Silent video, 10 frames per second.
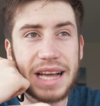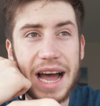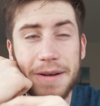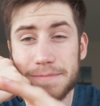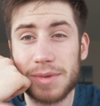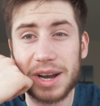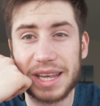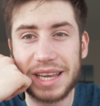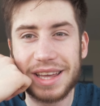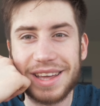and
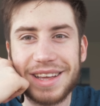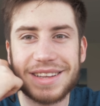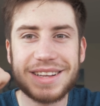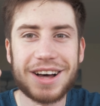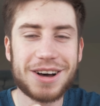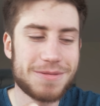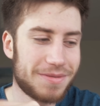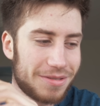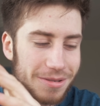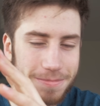money
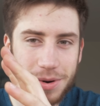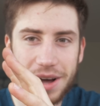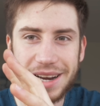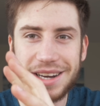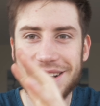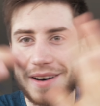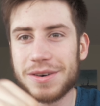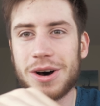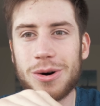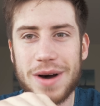from buying
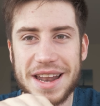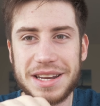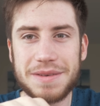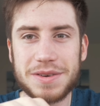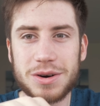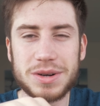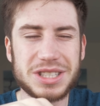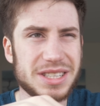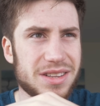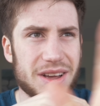another whole ND filter,
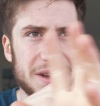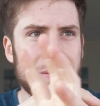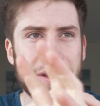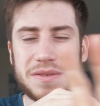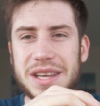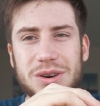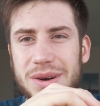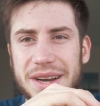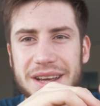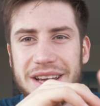which is like 50
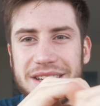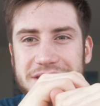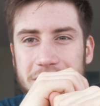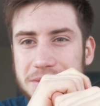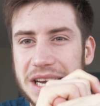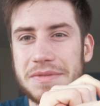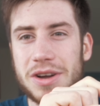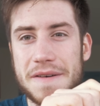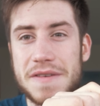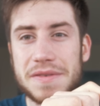quid. So I'm saving
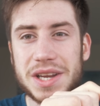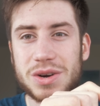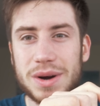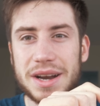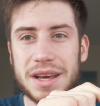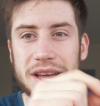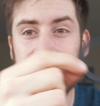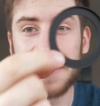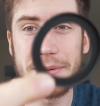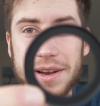like 50 quid
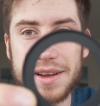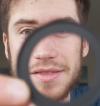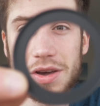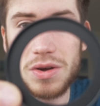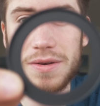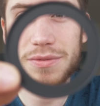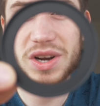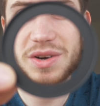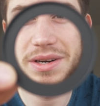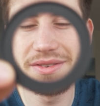and spent like
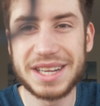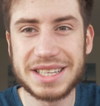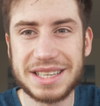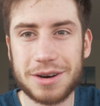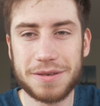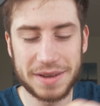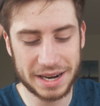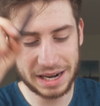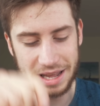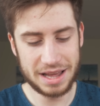2-3 quid on this little
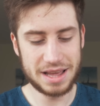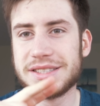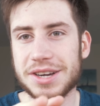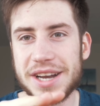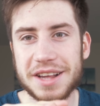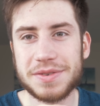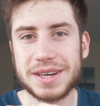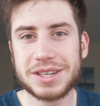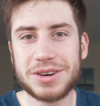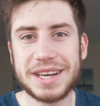thing. So next thing
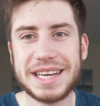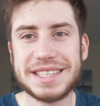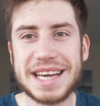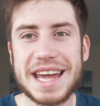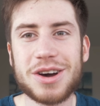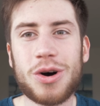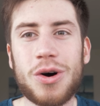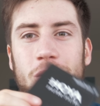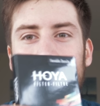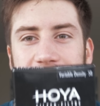I got is a
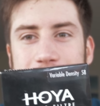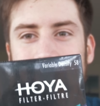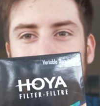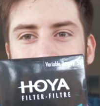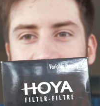Hoya Pro